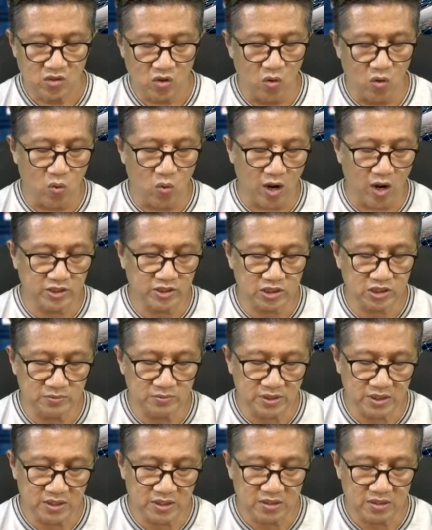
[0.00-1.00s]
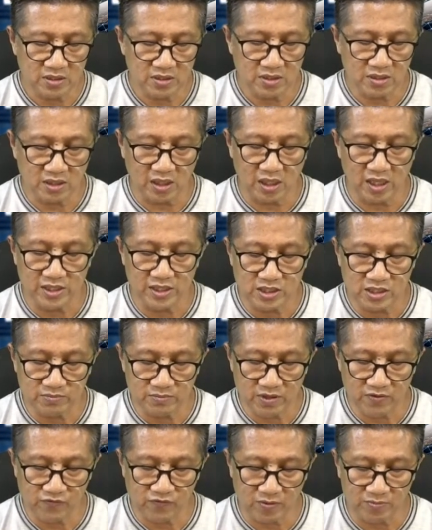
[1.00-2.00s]
O wash me, cleanse
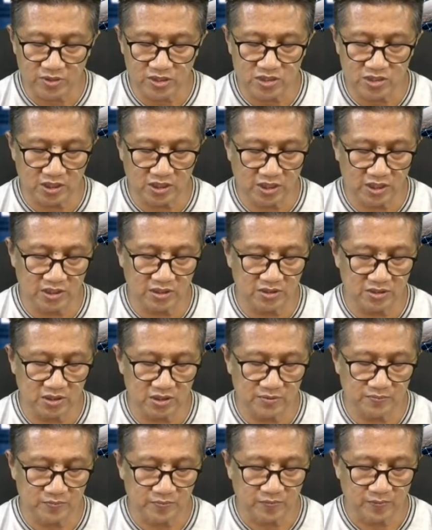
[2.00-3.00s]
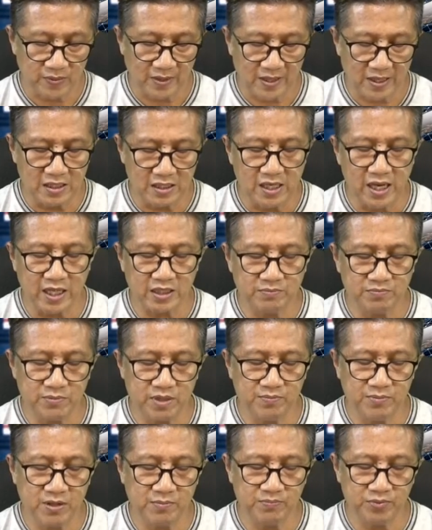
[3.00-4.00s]
me from this guilt. Let
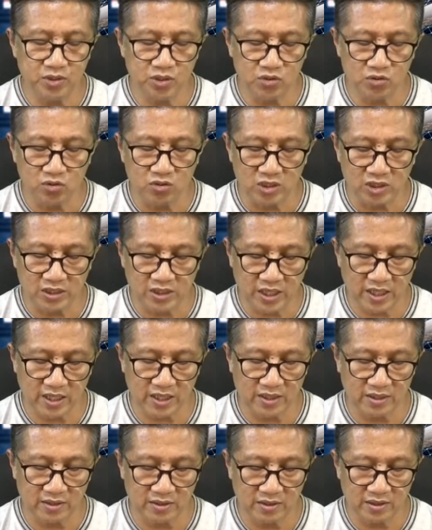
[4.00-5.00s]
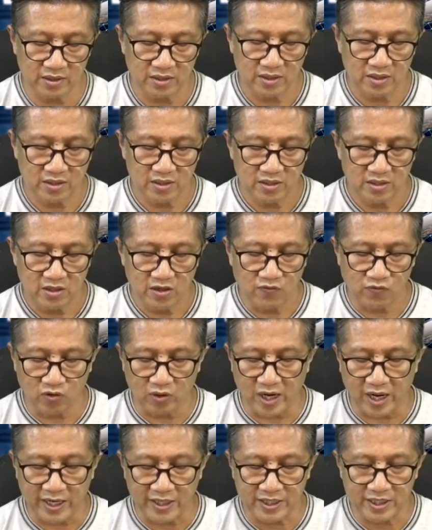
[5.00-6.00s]
me be pure again,
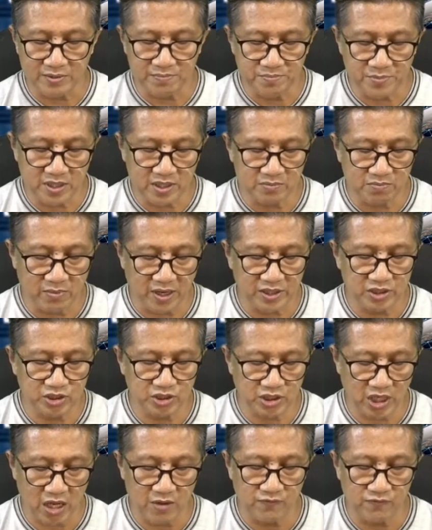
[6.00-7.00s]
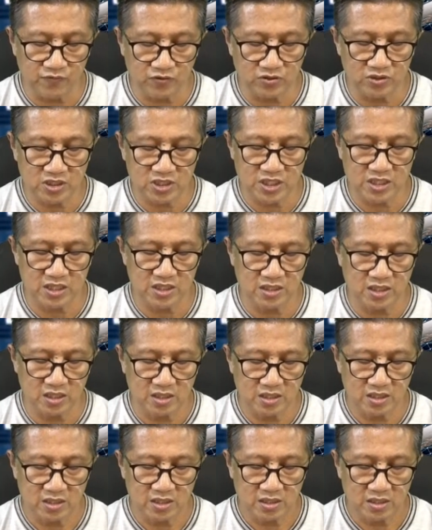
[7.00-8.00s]
for I admit my shameful deed.
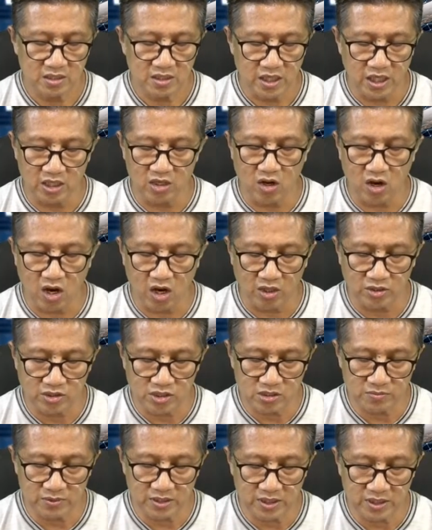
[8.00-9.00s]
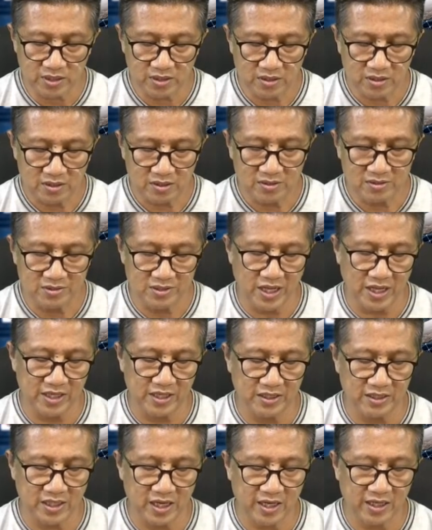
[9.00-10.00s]
It haunts me day
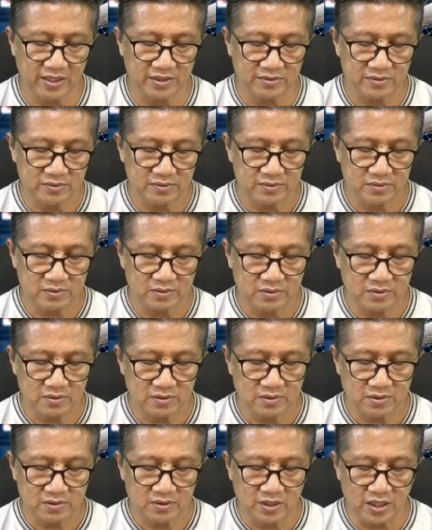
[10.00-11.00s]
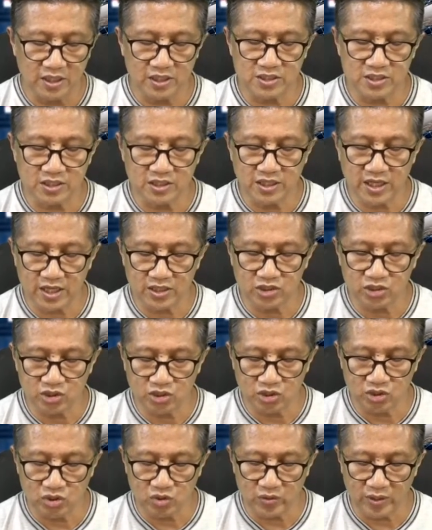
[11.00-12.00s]
and night. It is
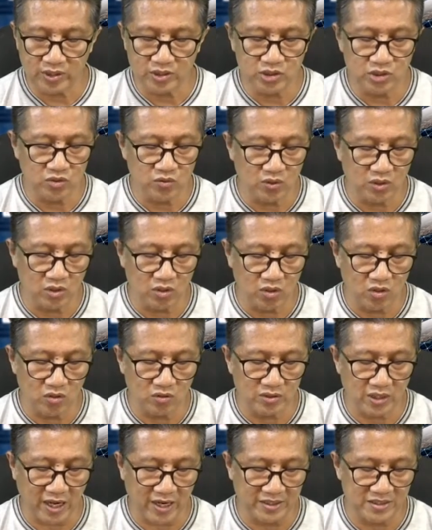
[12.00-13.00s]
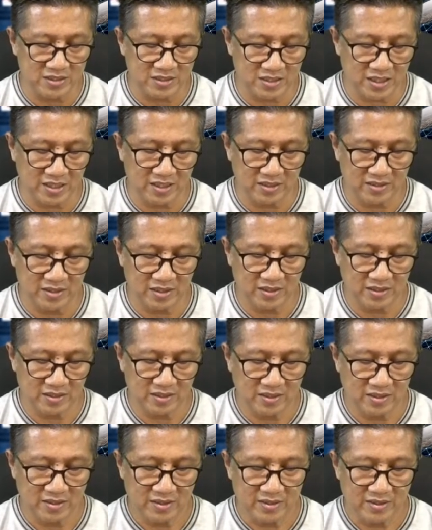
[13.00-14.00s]
against you and you alone I sinned
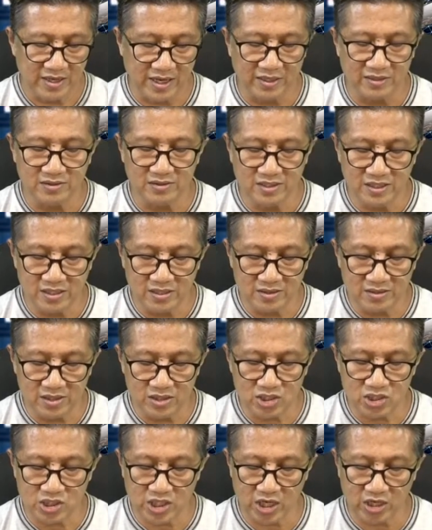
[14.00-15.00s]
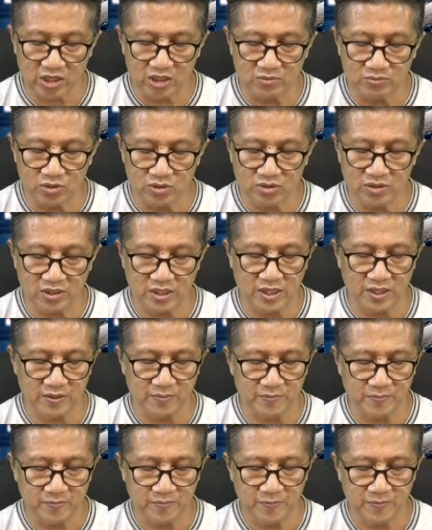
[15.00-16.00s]
and did this terrible thing.